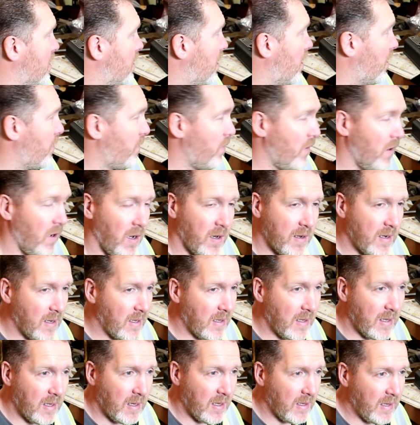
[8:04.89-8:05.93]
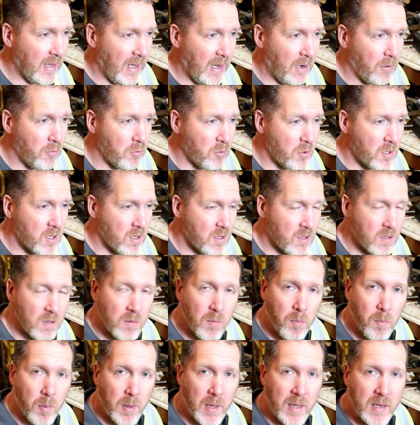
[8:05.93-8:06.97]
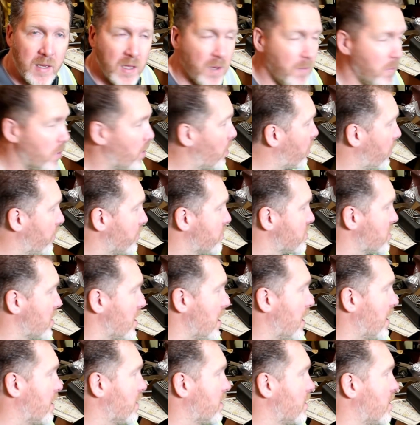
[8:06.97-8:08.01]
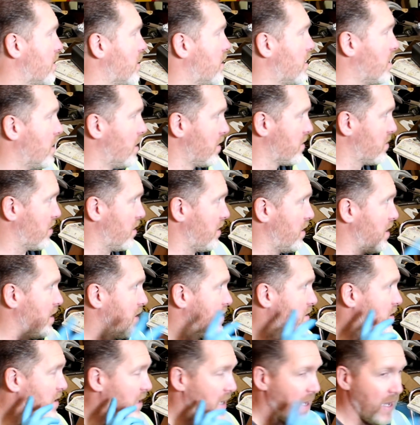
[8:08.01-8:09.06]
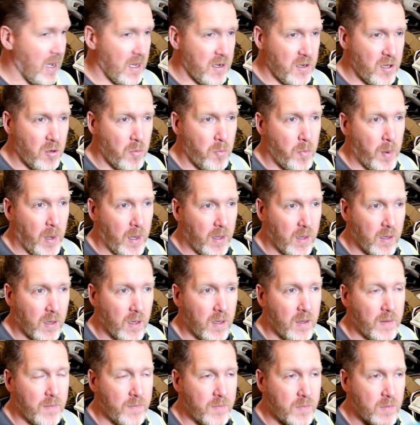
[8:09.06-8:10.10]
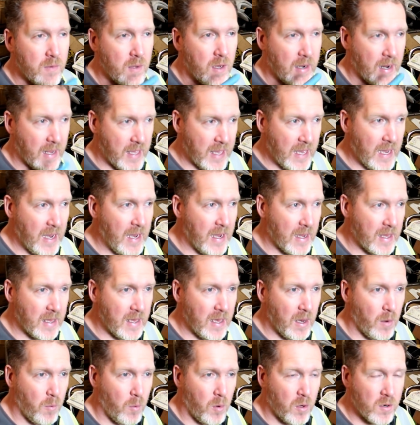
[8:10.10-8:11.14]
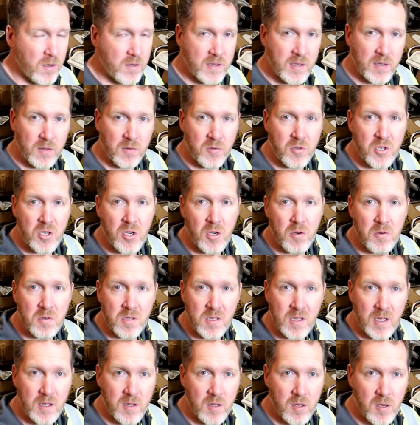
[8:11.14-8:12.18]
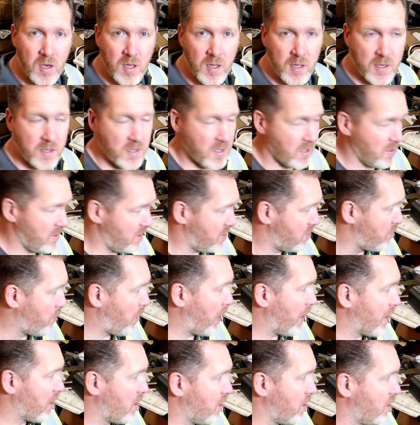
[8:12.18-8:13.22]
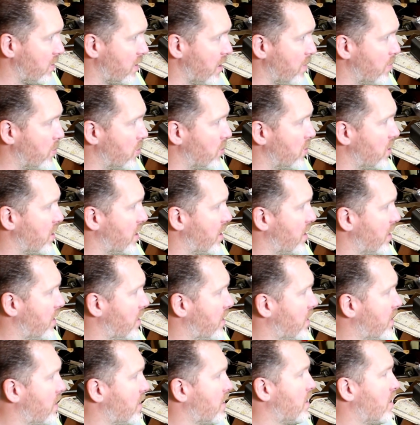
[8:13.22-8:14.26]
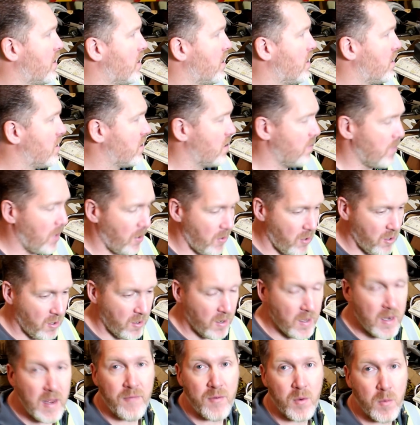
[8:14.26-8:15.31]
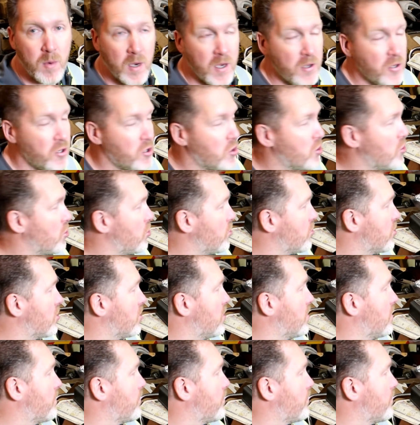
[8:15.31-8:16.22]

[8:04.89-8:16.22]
I thought I'd allowed plenty, but I obviously hadn't, so I needed to get a new belt, and I can't get one until Tuesday at the earliest because it's bank holiday Monday tomorrow and everywhere's shut.